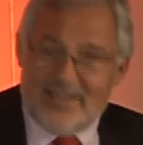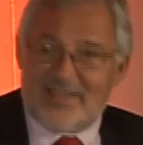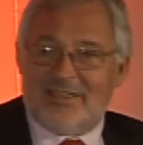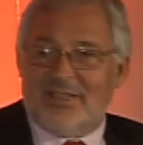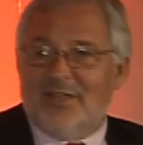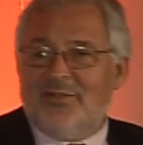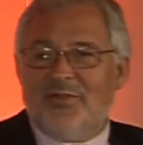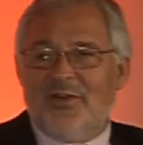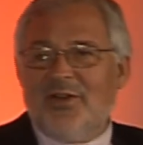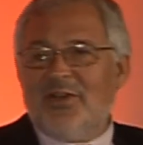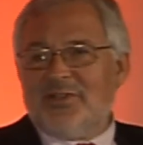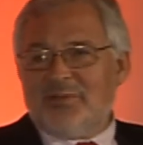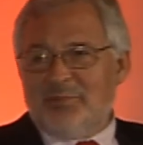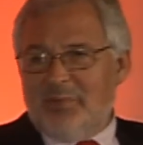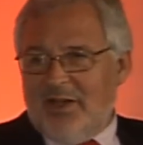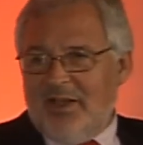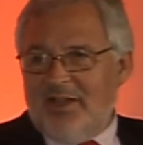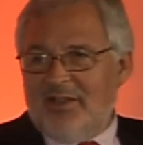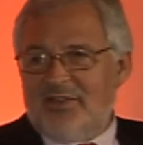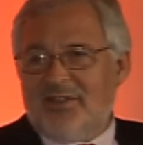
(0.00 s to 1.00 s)
first
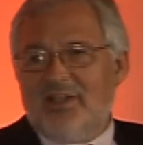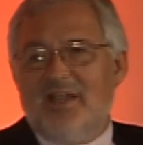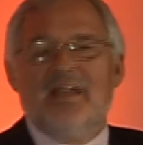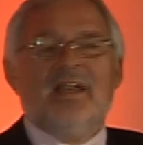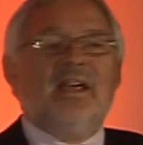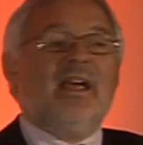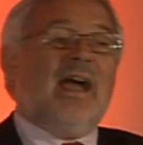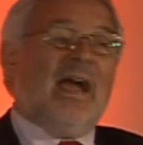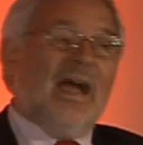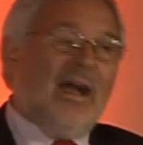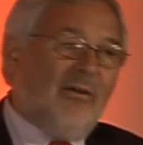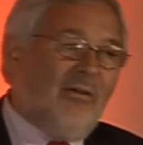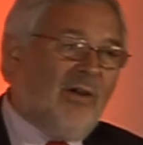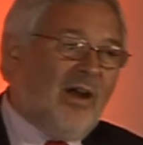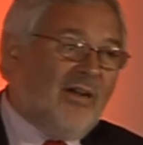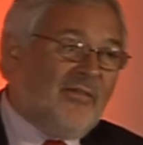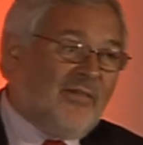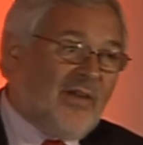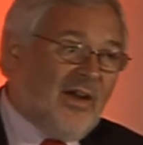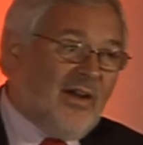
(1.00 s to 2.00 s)
place?
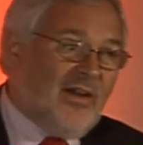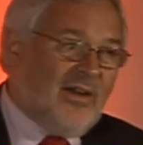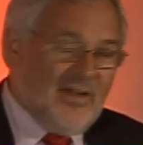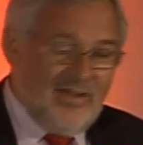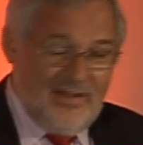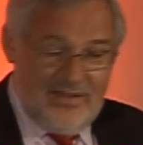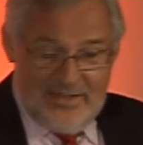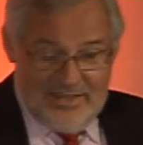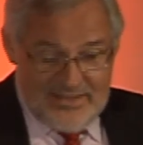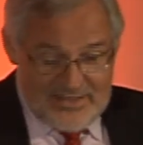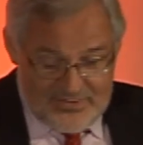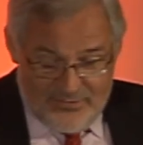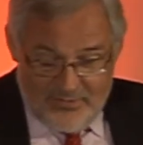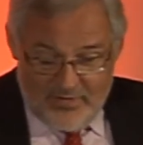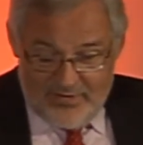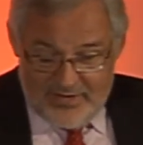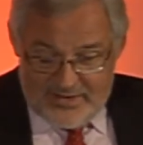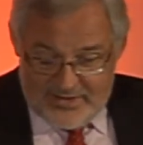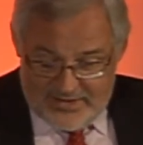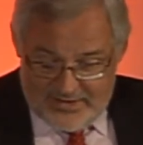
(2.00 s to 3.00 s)
However, it's
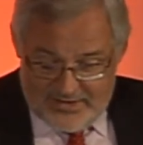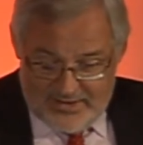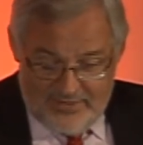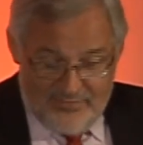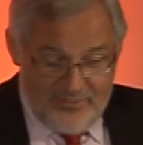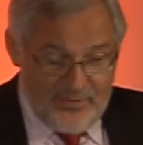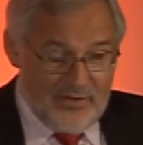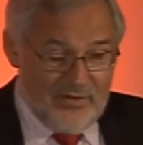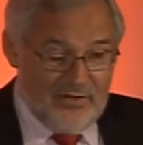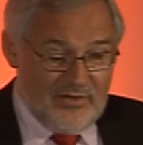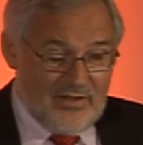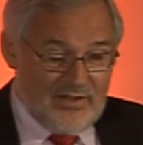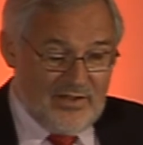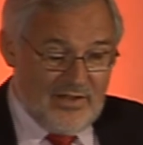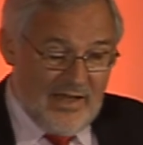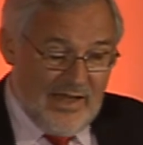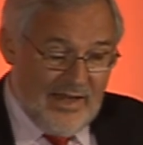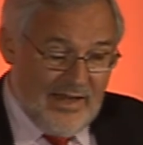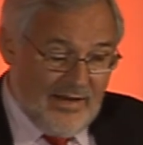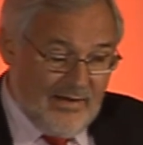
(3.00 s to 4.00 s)
very significant.
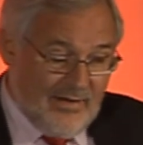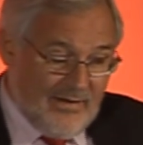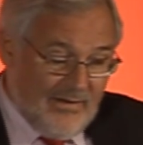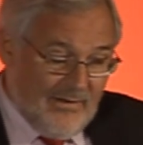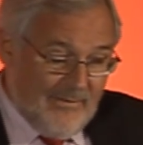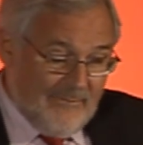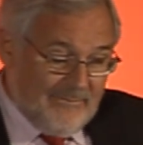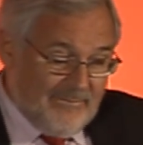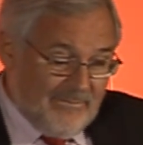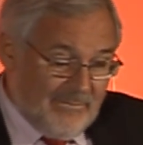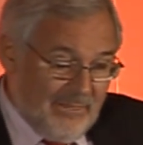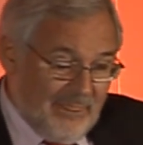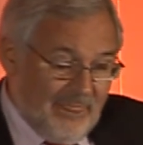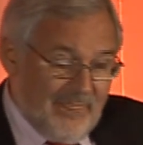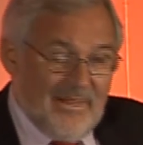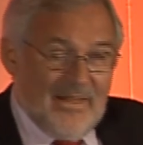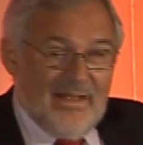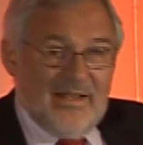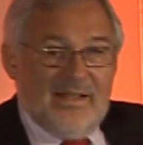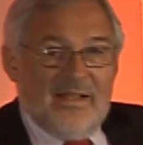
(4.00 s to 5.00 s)
And
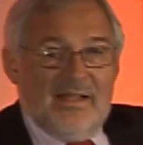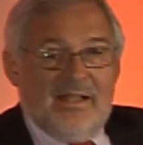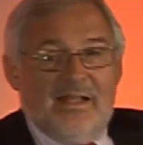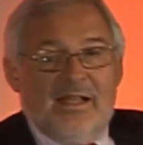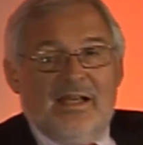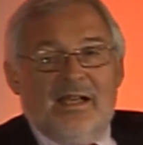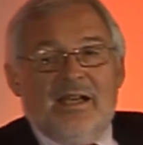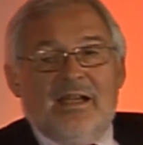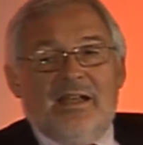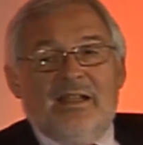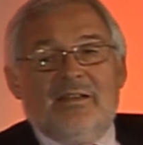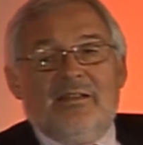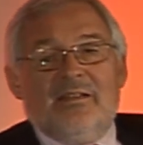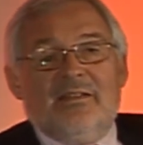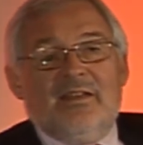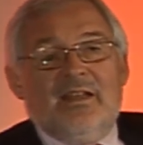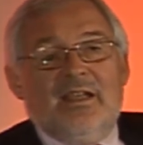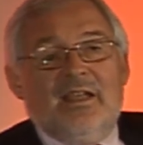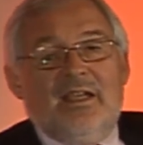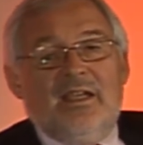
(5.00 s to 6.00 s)

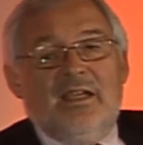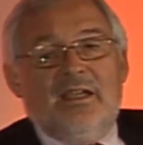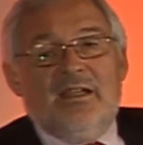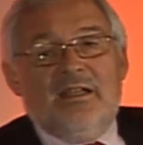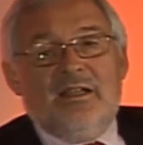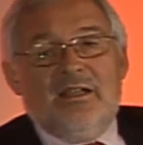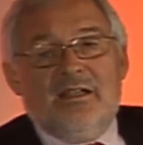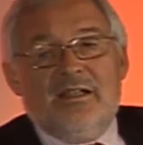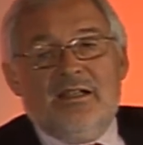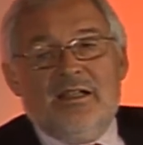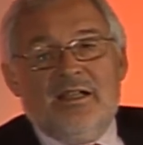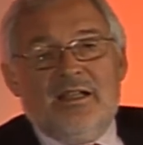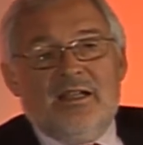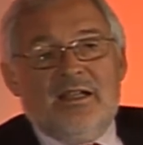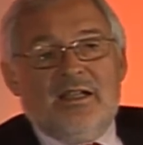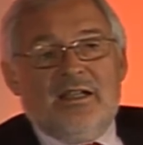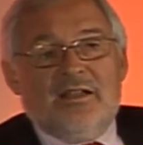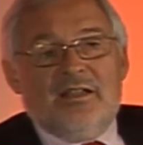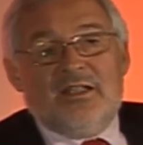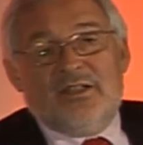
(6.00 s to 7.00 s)

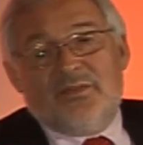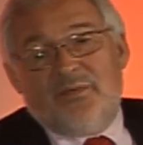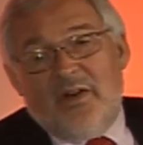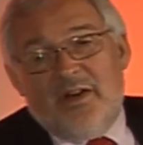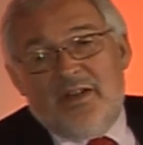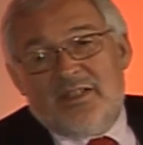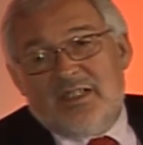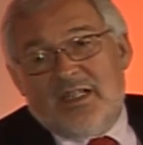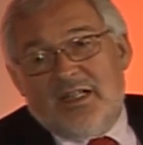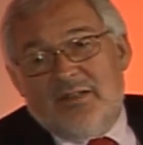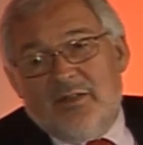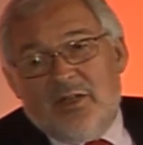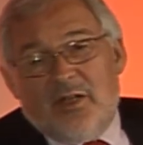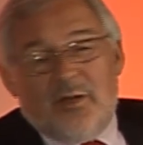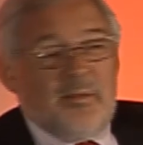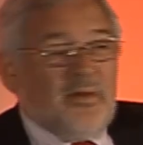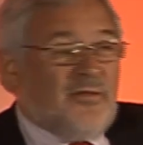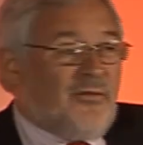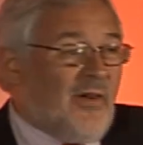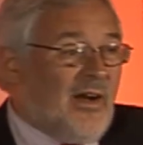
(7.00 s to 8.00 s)
it's very significant,
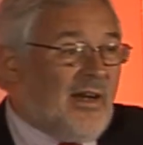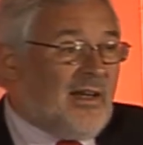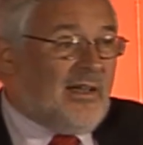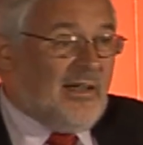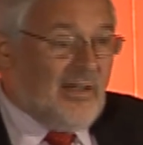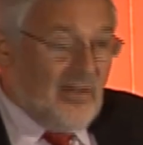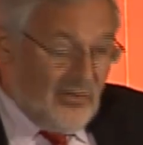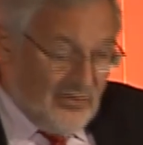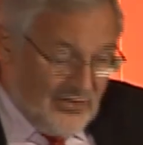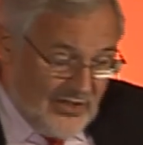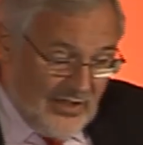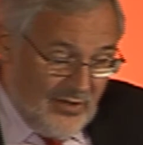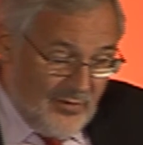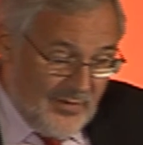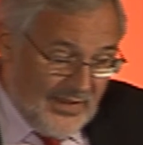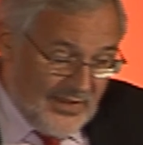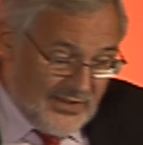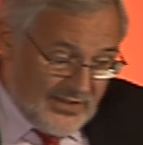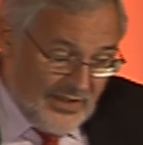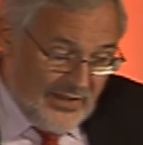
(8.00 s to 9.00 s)
but frankly not terribly
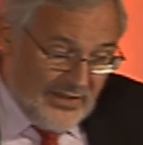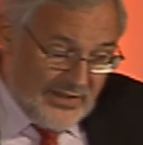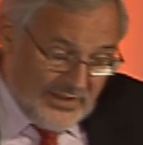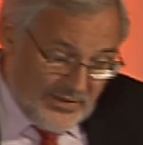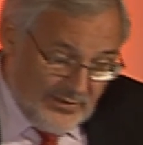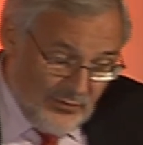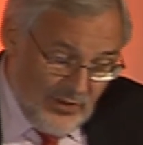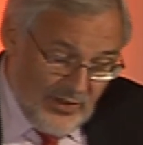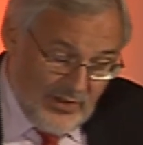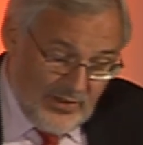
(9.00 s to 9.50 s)
exciting work.